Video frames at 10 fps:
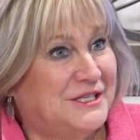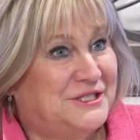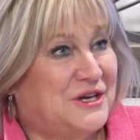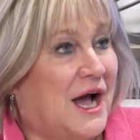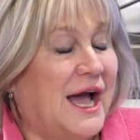
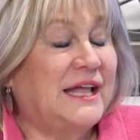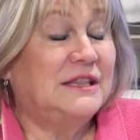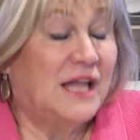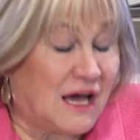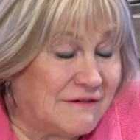Do I
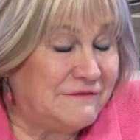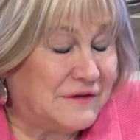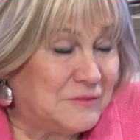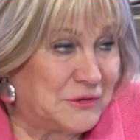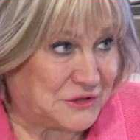love
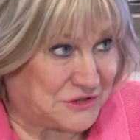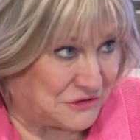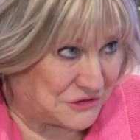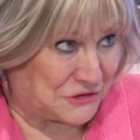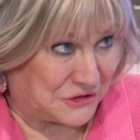
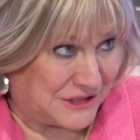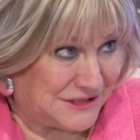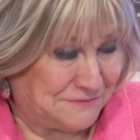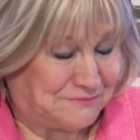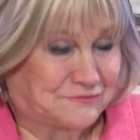personal
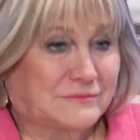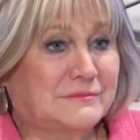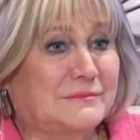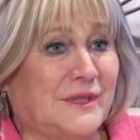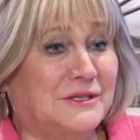stories?
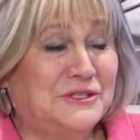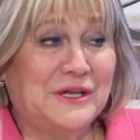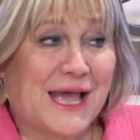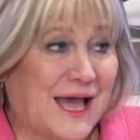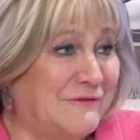Do
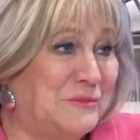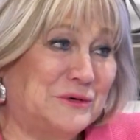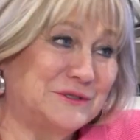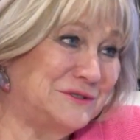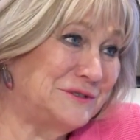you have a
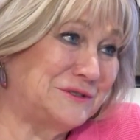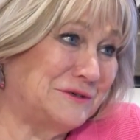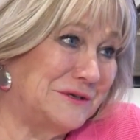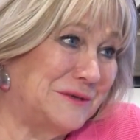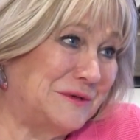personal
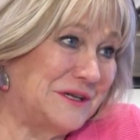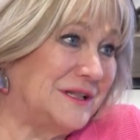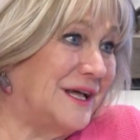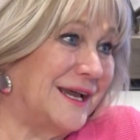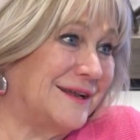story about a
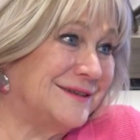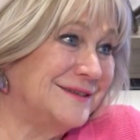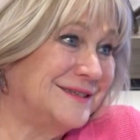client?